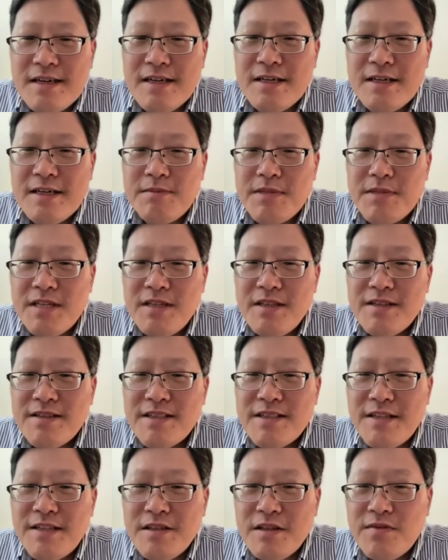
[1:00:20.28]
Um, in the
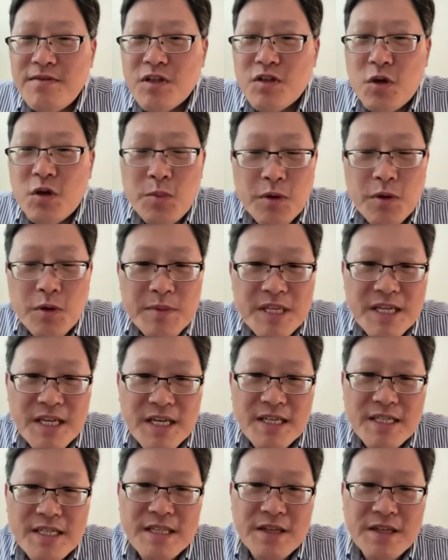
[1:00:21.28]
sense of a dopamine
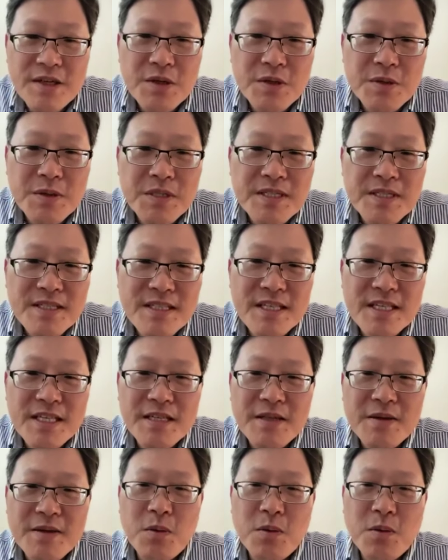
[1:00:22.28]
as a currency,